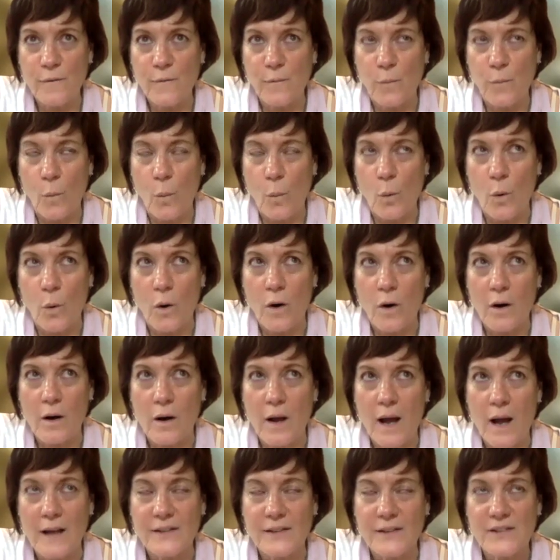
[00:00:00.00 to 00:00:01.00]
for
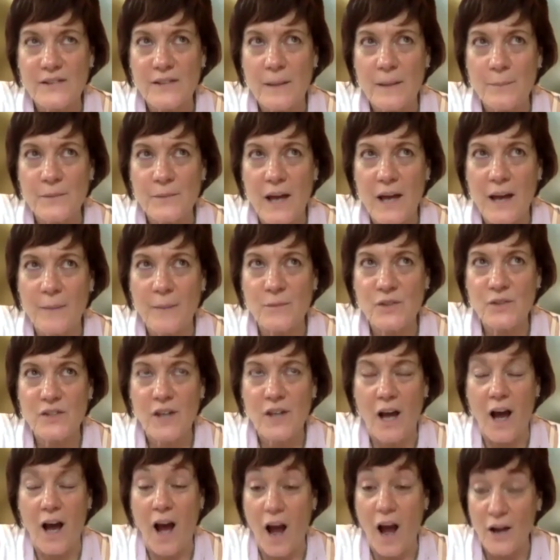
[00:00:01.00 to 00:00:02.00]
us sometimes
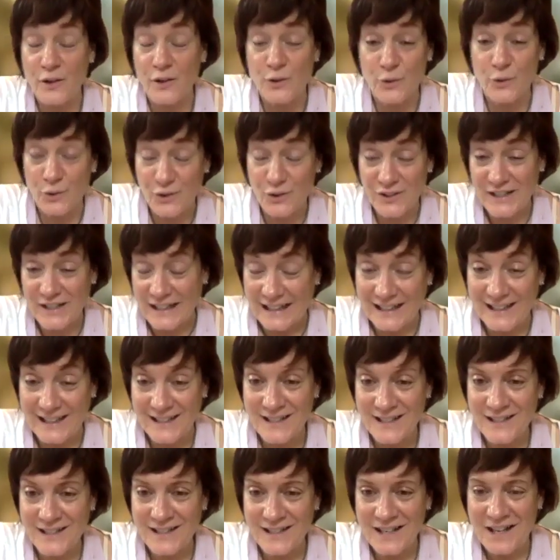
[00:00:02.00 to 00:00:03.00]
to
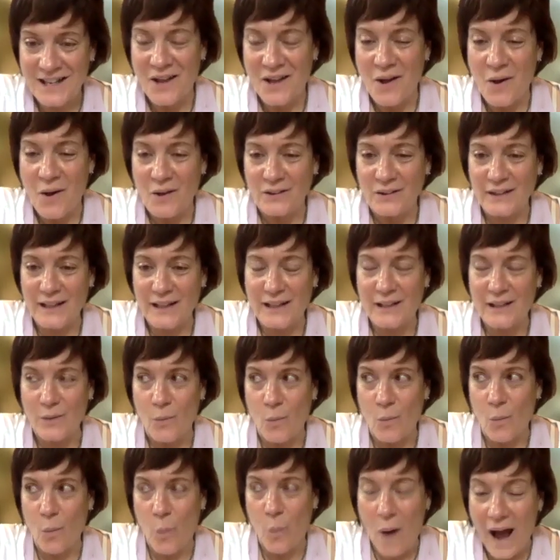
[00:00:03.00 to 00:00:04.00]
understand like
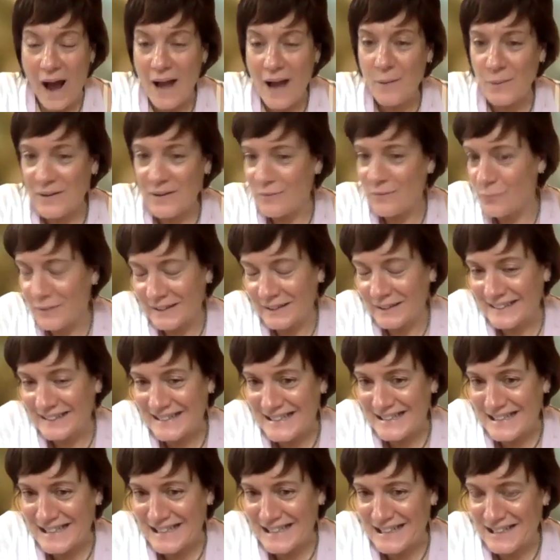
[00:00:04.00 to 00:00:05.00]
why we really
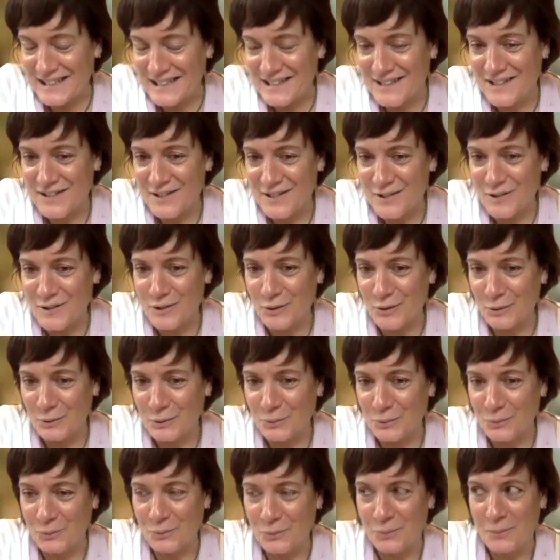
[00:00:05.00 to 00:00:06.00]
need
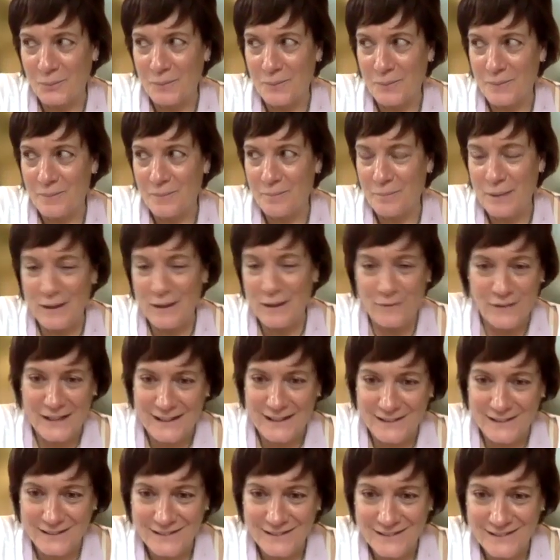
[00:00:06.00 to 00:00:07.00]
to pivot
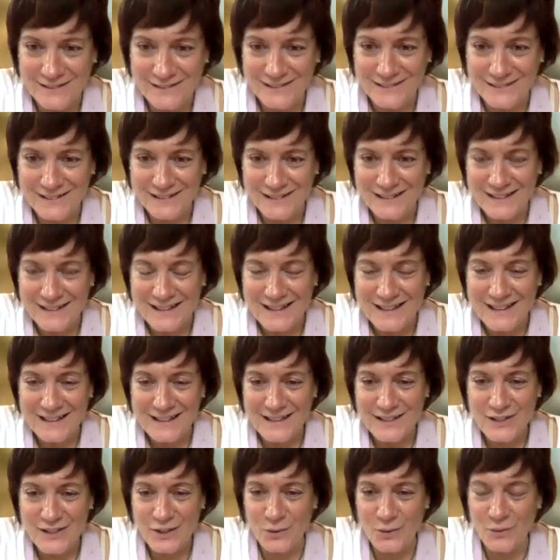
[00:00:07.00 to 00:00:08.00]

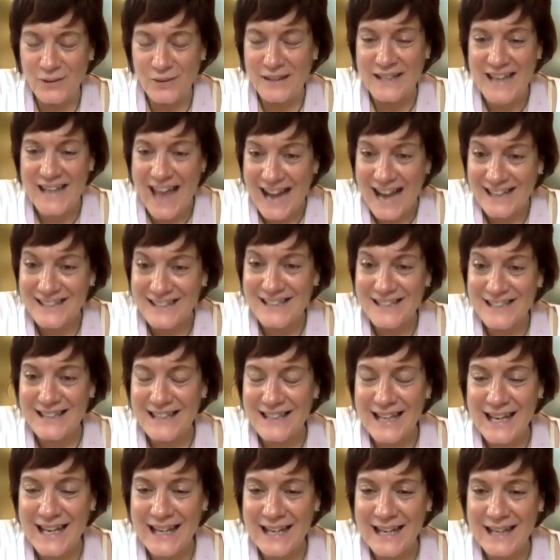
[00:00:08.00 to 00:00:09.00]
to the next
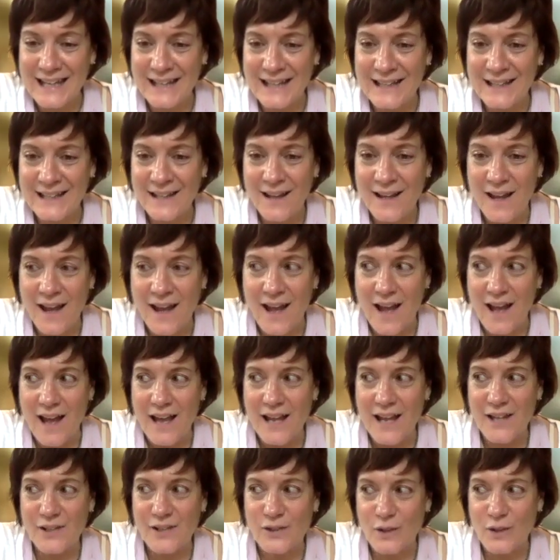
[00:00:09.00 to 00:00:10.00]
thing,
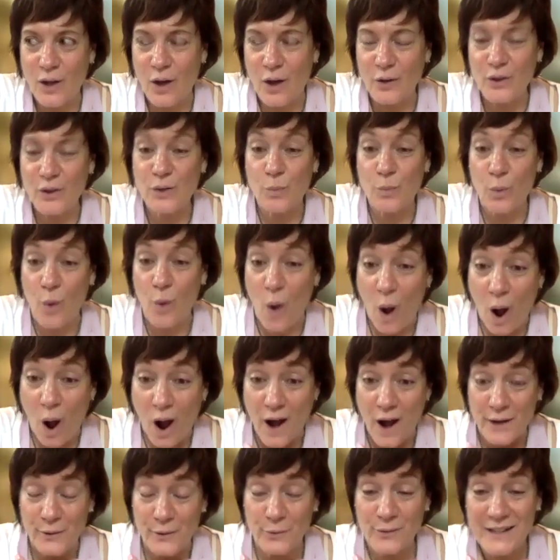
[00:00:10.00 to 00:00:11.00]
as long as we're
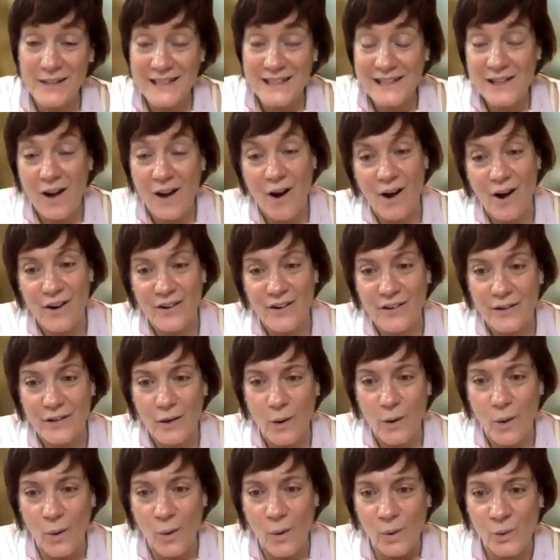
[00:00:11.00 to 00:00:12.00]
honoring our
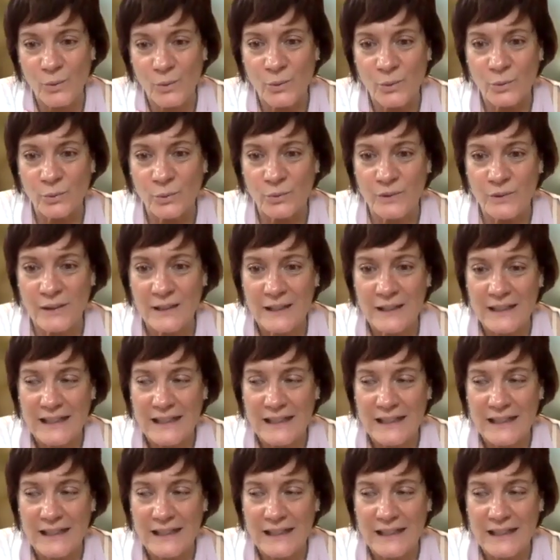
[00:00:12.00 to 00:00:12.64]
own